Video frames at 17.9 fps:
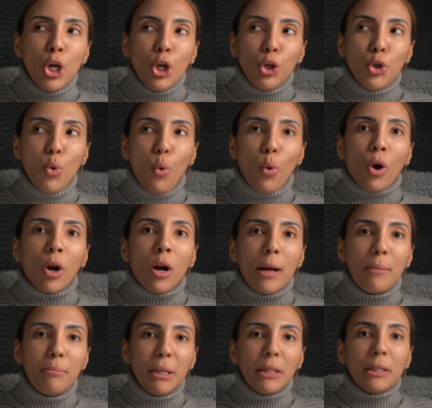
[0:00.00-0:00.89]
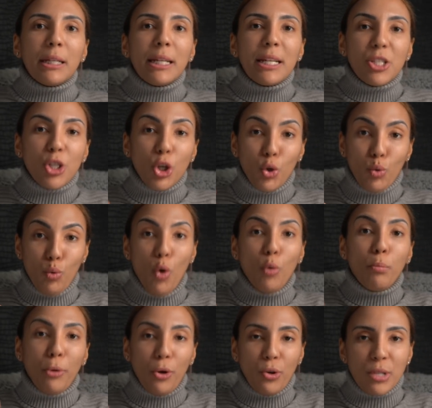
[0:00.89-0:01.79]
your ability to
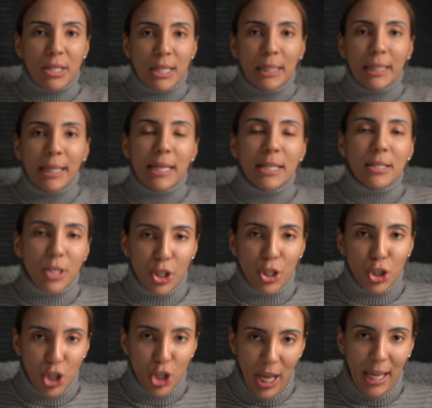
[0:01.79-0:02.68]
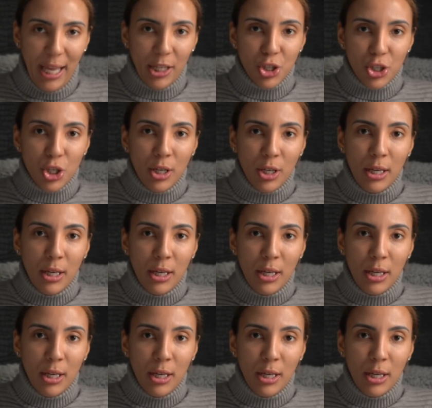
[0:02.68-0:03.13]
grow personally is going to change.